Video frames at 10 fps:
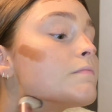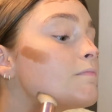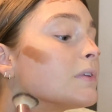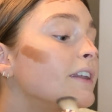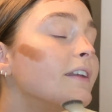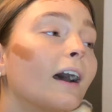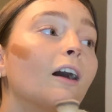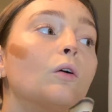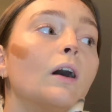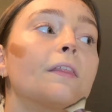blend it
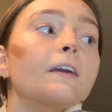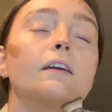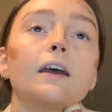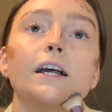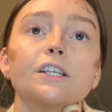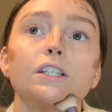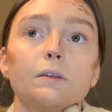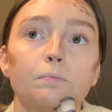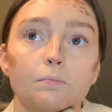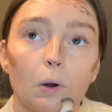out. I think actually
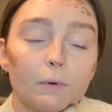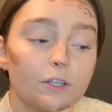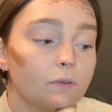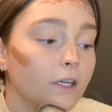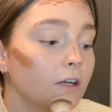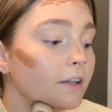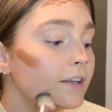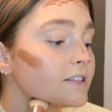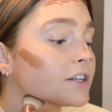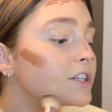probably doing it like this
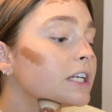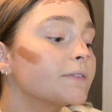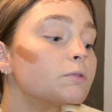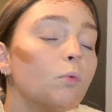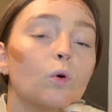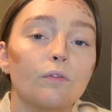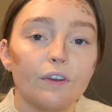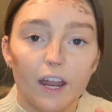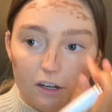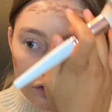actually gives more of a
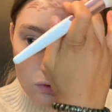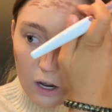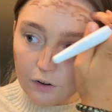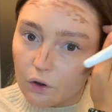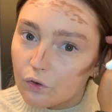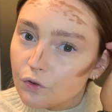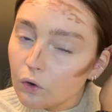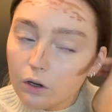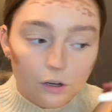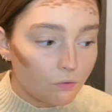natural kind of contour look